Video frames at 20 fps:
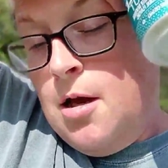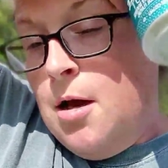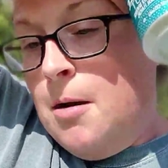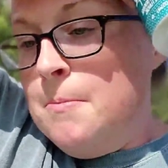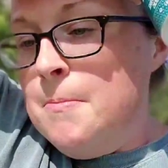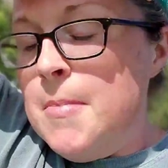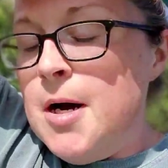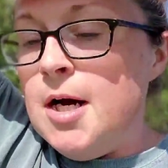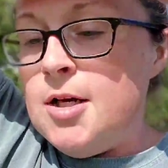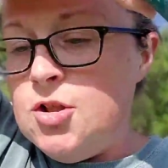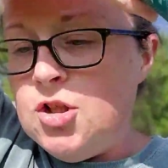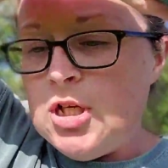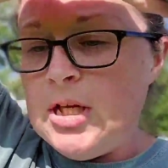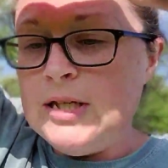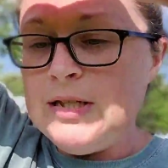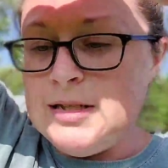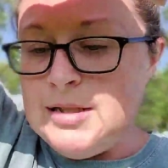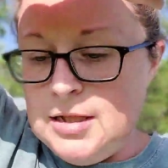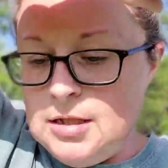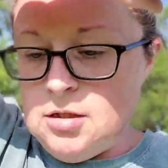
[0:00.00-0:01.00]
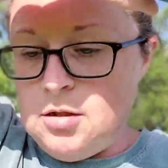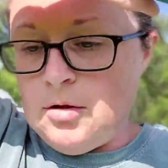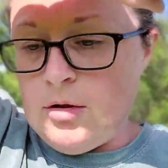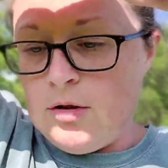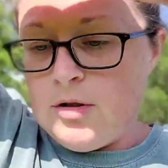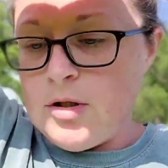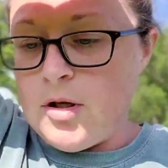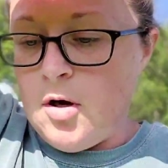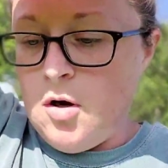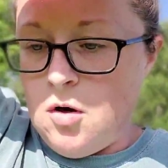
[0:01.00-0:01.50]
much
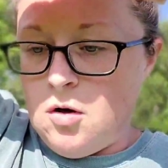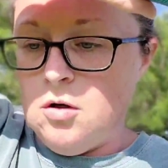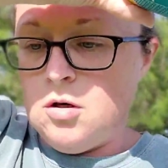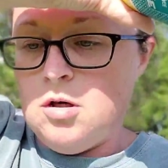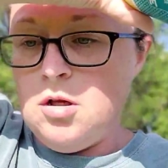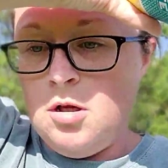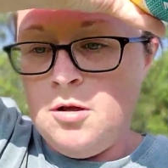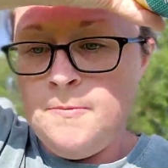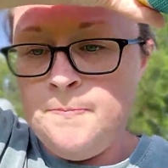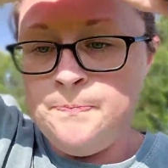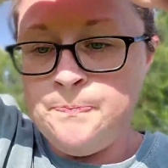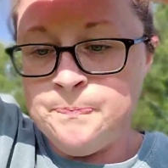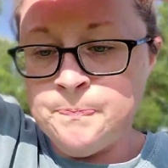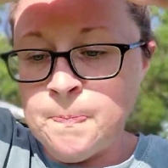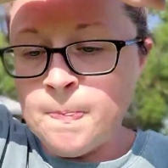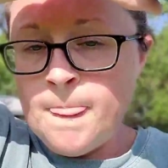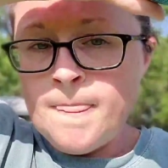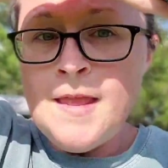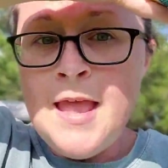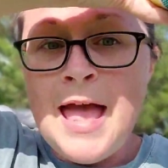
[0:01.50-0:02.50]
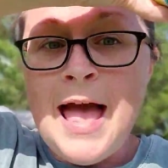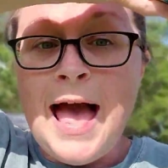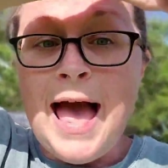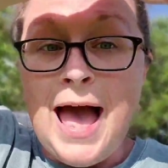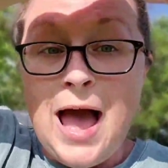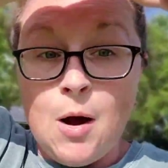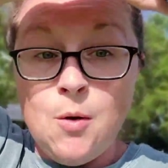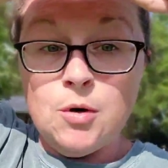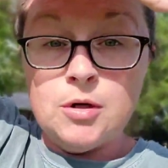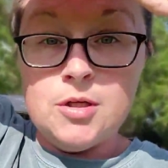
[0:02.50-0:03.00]
sticklers on
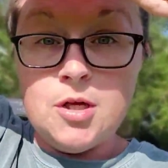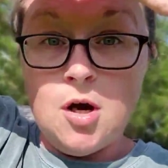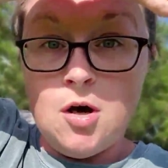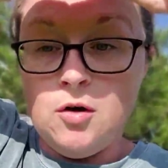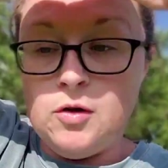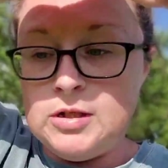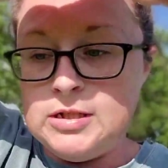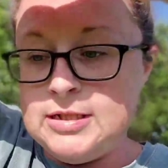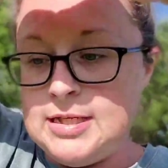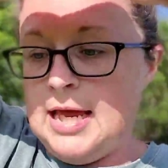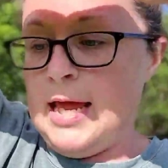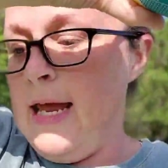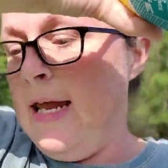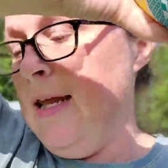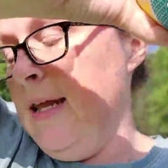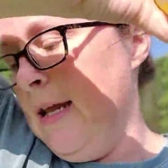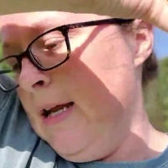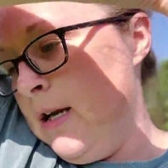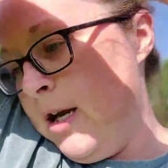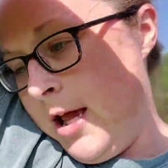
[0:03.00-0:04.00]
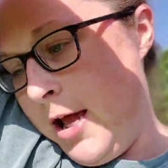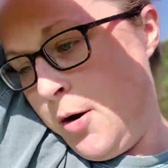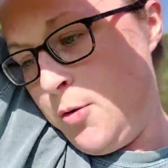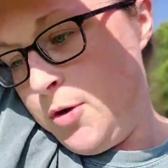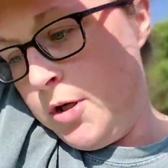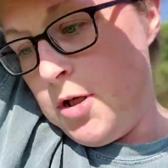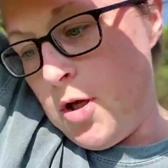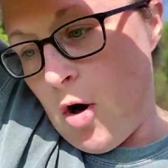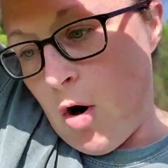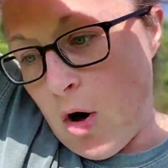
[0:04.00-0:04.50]
our dogs staying in our
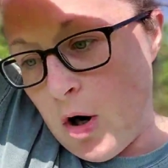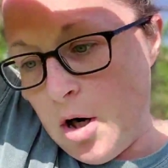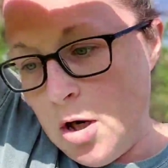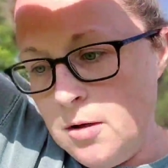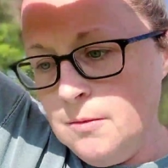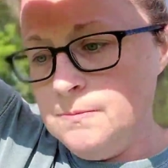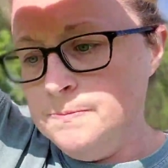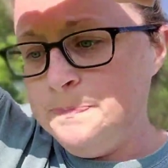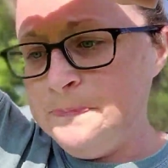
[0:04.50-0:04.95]
yard.